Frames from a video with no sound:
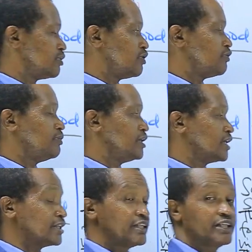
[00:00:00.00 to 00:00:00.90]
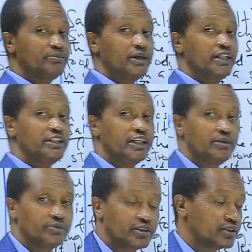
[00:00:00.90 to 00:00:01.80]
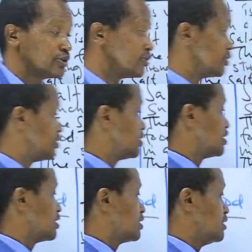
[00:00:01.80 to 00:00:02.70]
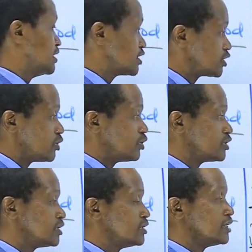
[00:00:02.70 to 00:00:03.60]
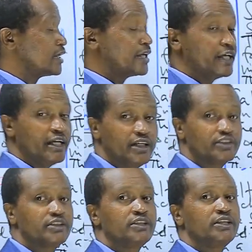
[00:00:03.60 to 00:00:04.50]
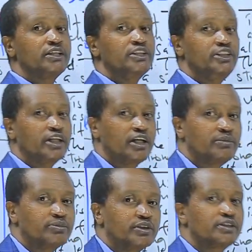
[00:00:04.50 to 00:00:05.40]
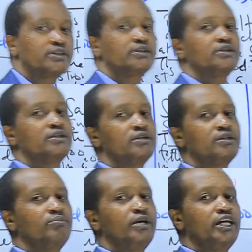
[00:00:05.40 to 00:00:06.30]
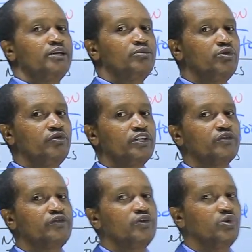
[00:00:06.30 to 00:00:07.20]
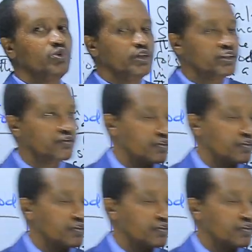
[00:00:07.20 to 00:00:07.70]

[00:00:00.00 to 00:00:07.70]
of being attacked by germs. So the salt kills germs by removing fluids